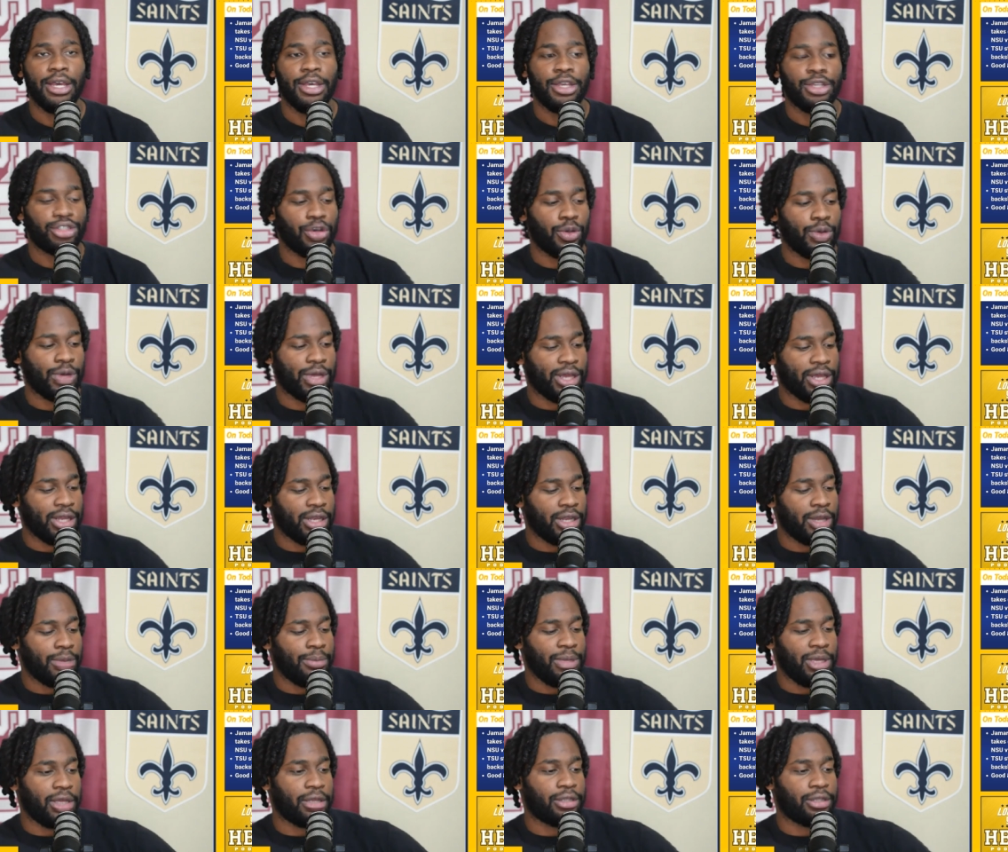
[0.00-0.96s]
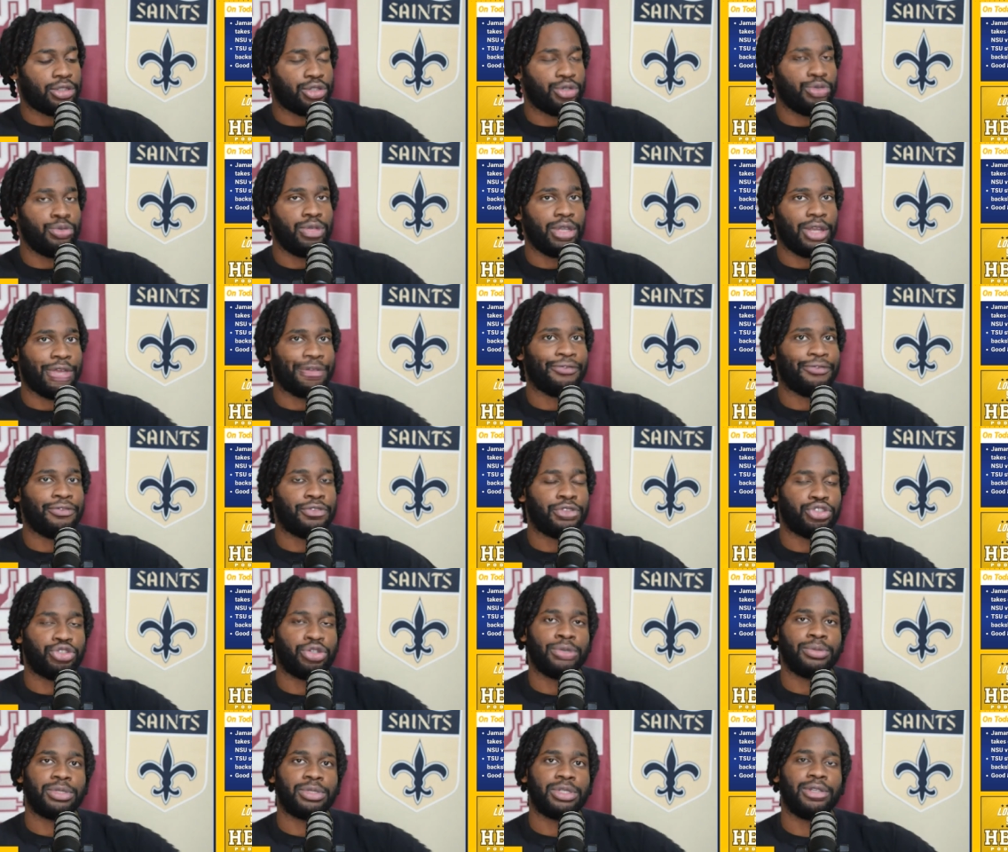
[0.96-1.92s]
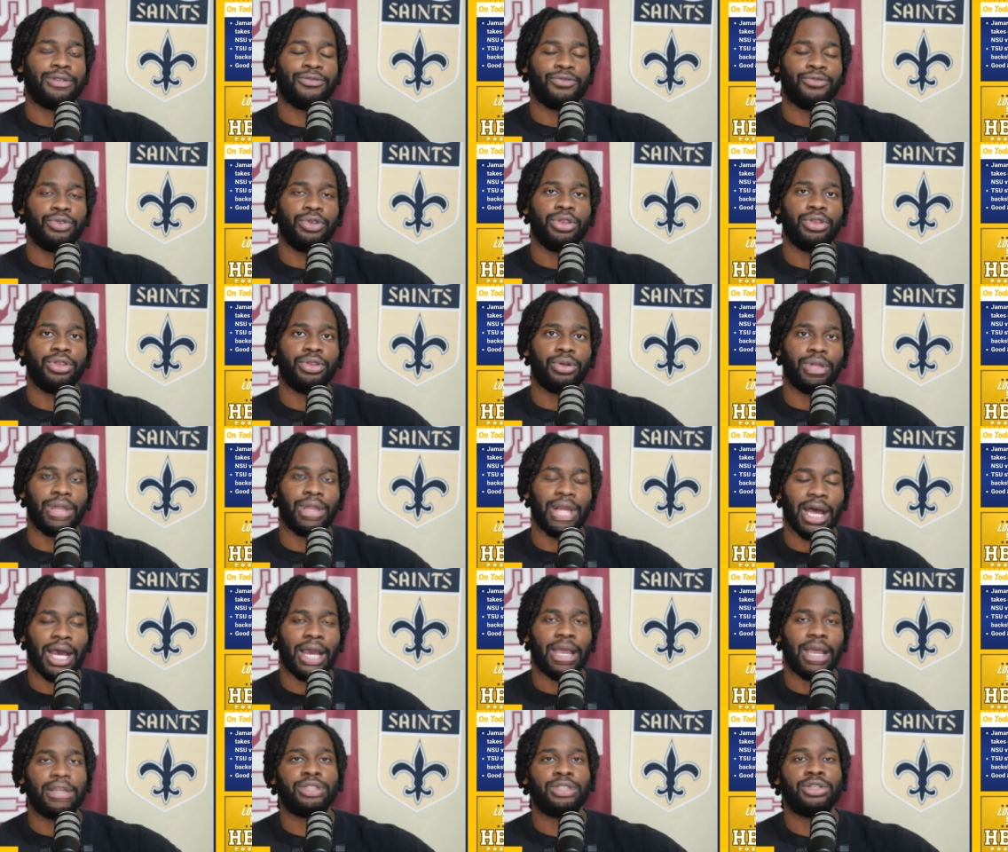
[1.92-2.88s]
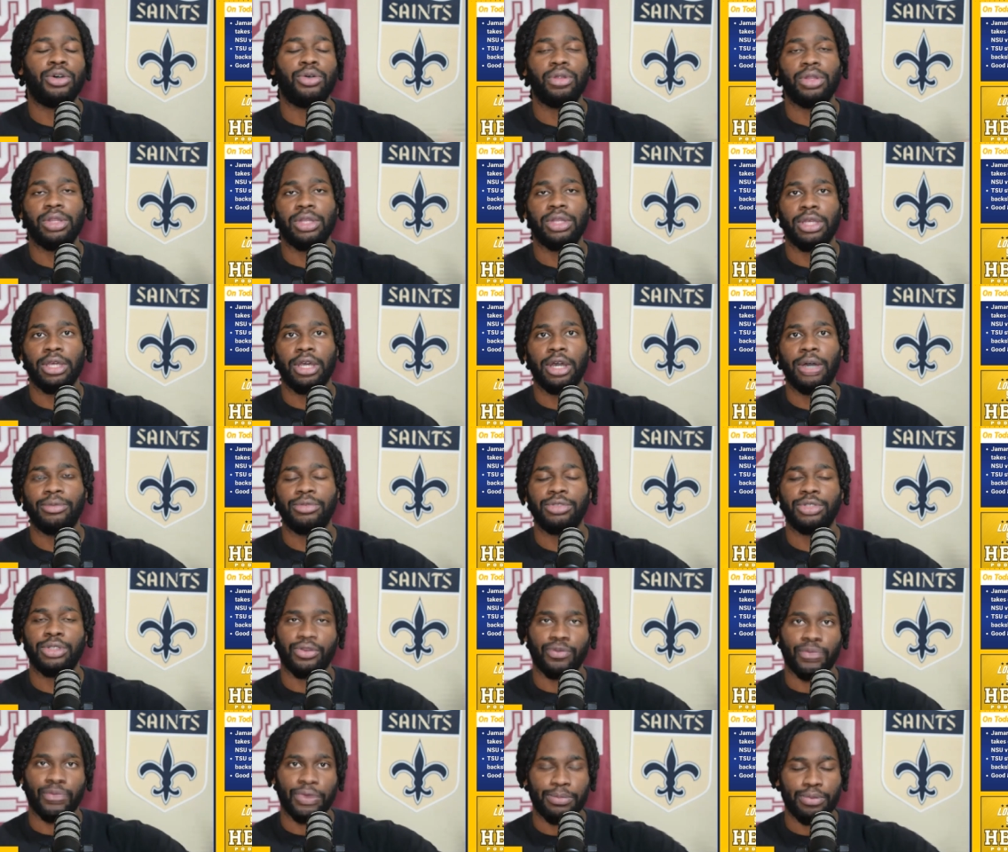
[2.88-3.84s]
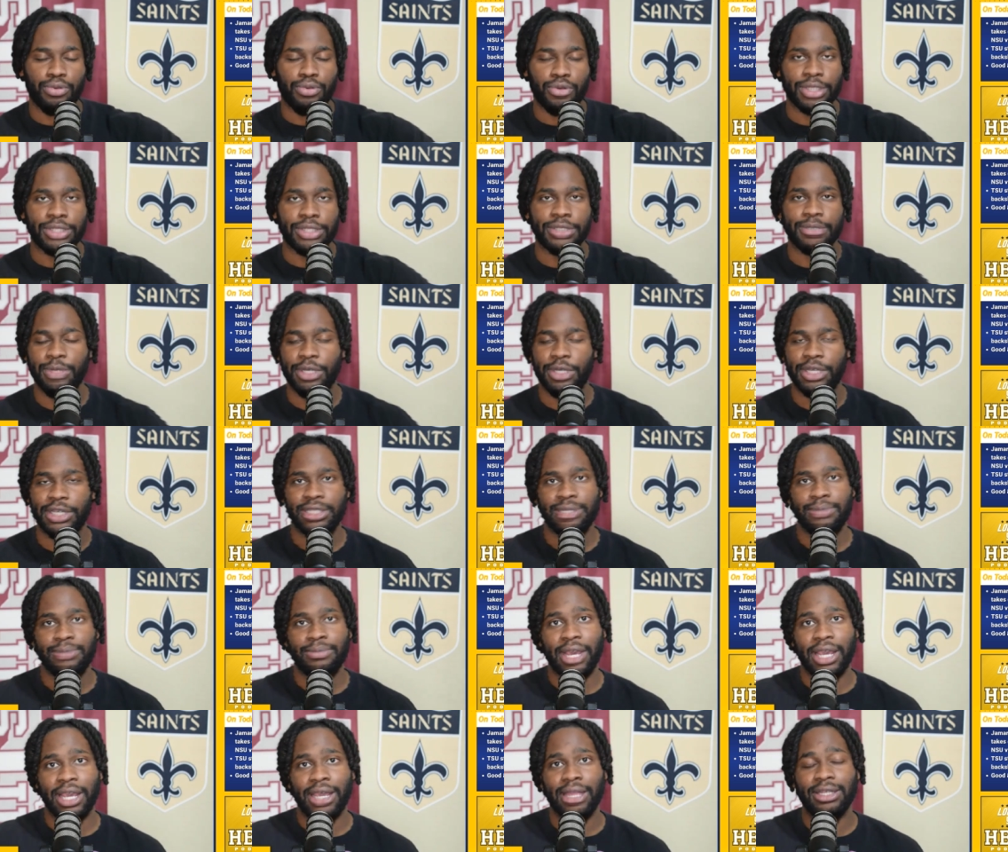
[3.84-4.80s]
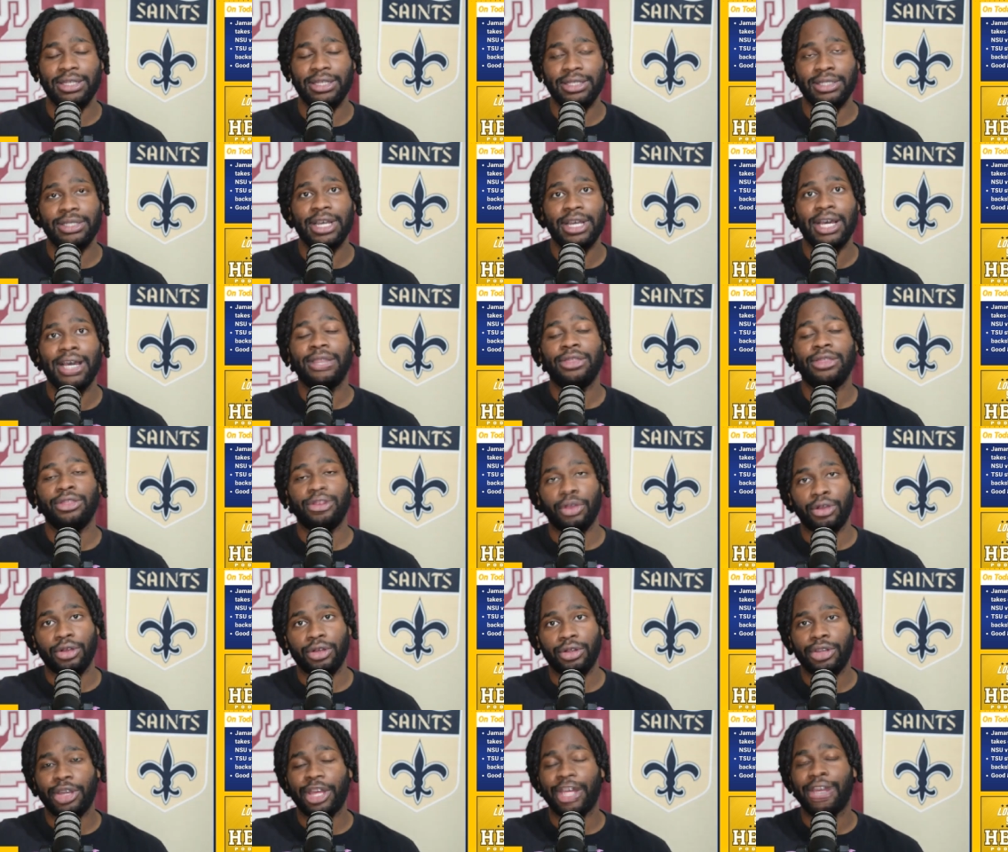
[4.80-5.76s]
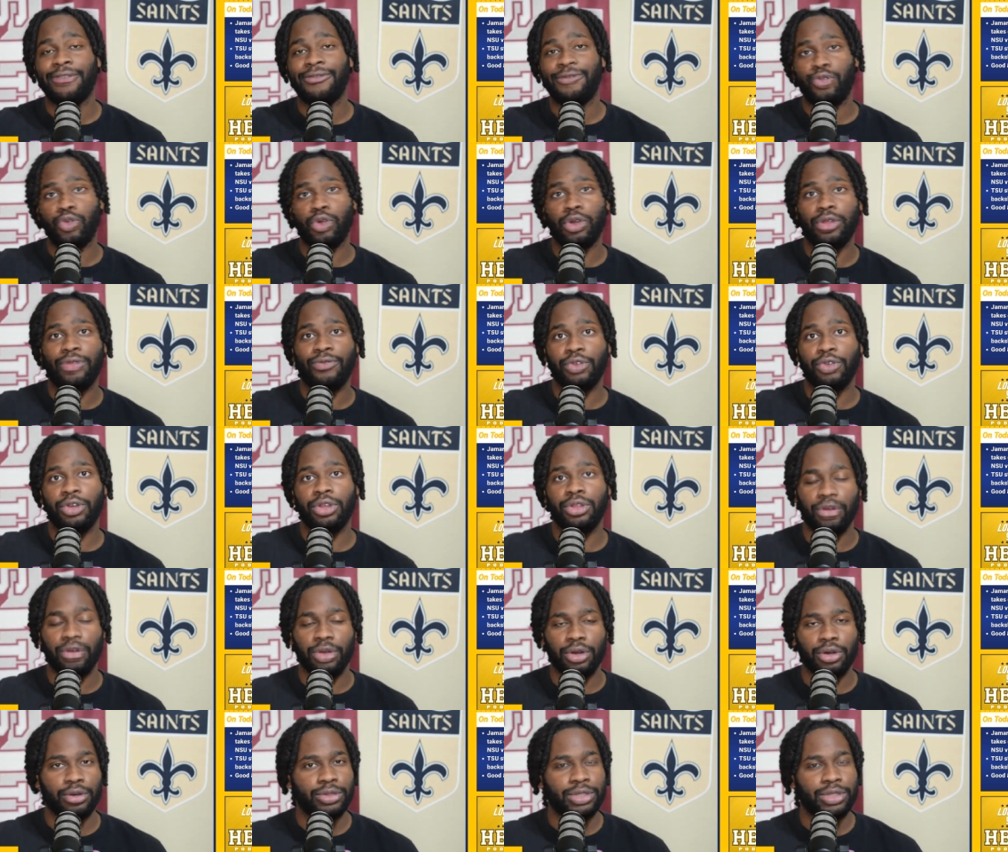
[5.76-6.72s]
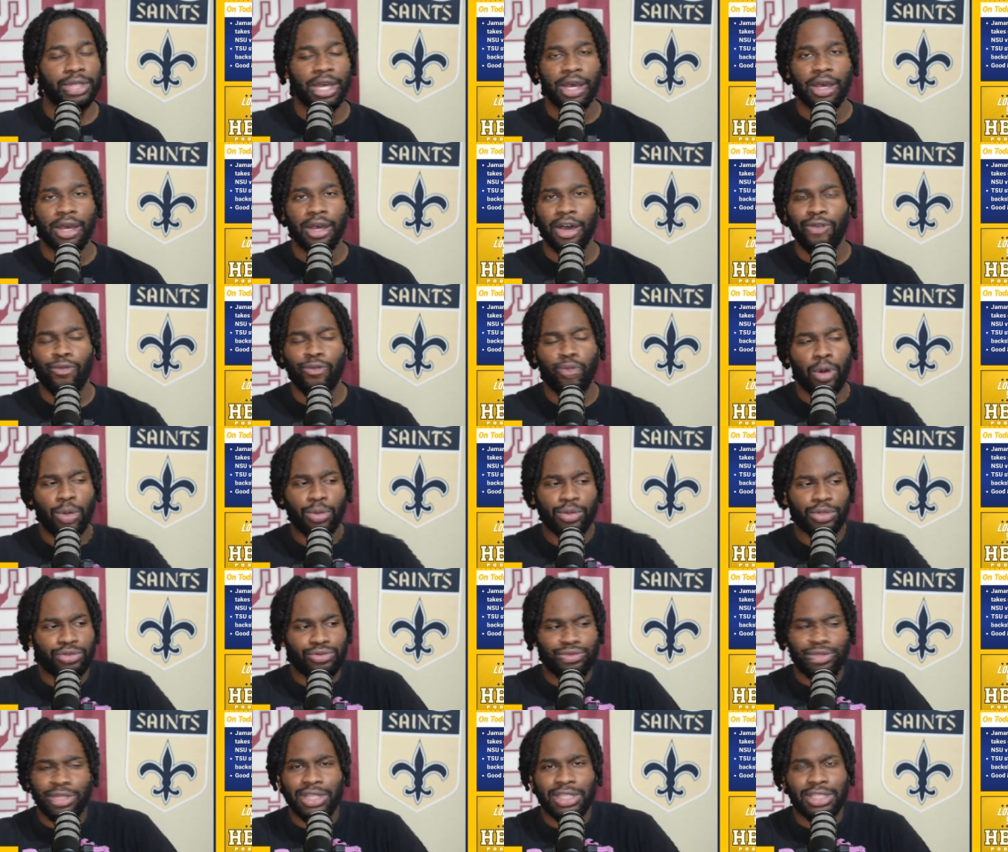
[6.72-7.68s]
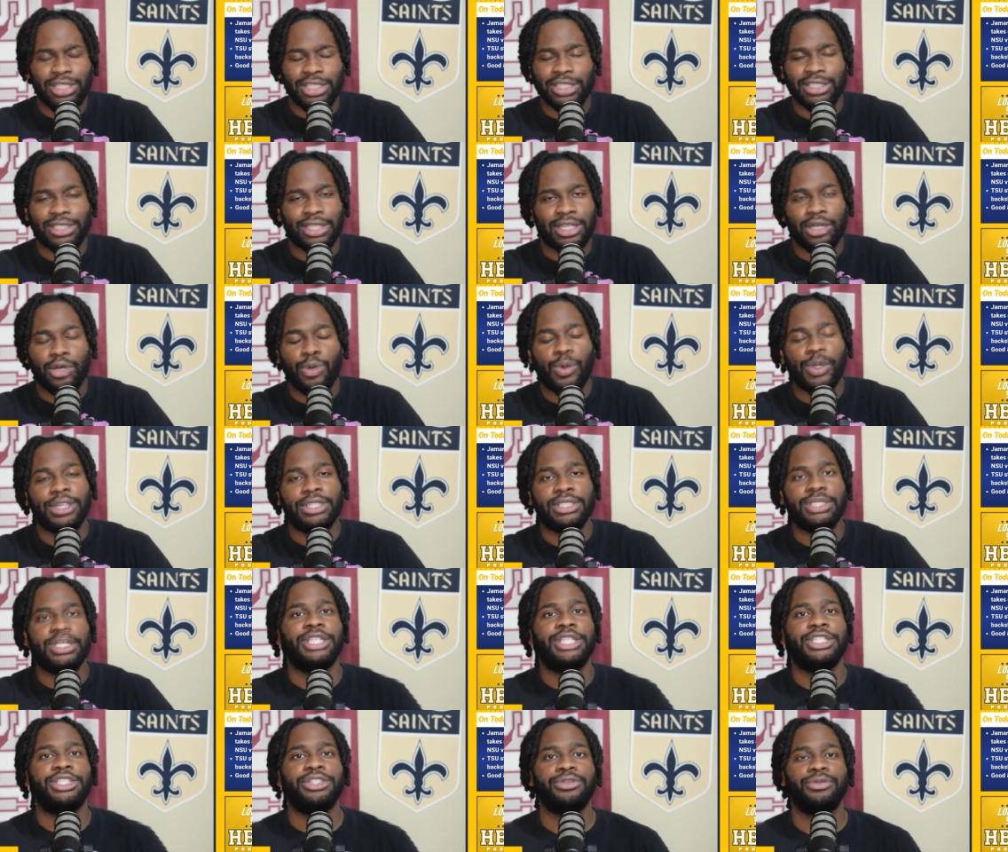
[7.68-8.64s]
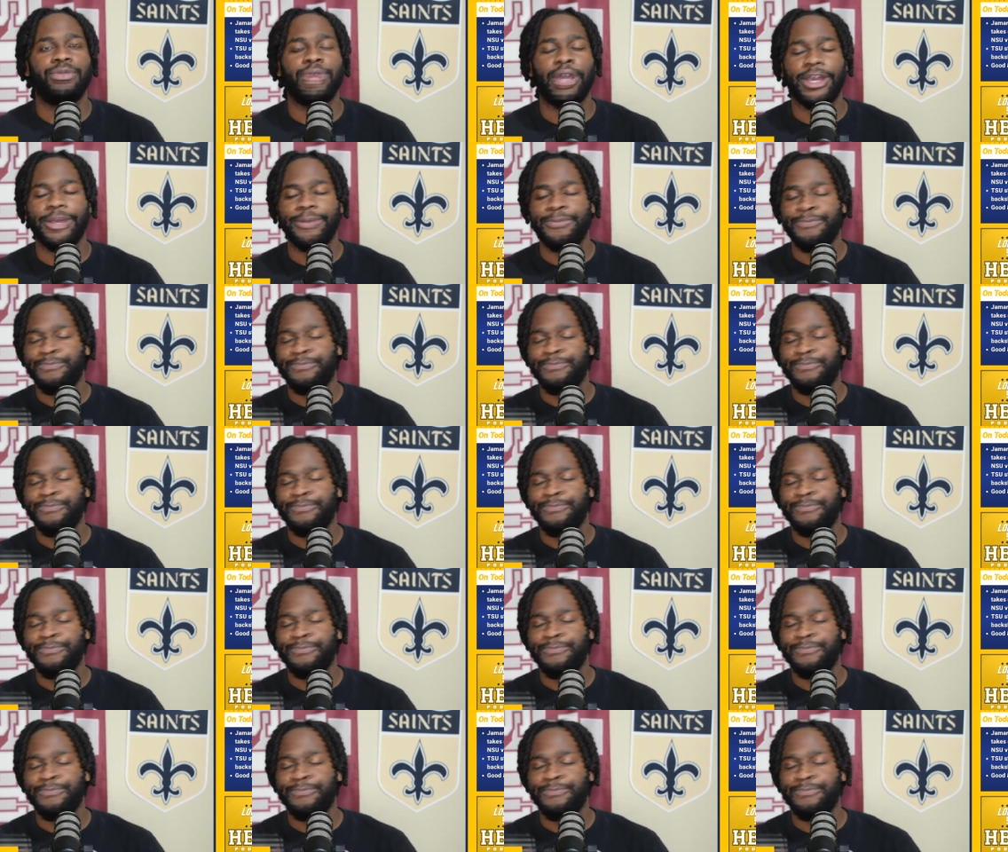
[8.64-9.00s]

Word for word: So it ended up being two different trips to the free throw line, totaling up to 3 points because he made his third and fourth free throws of what was really just a quick session, right?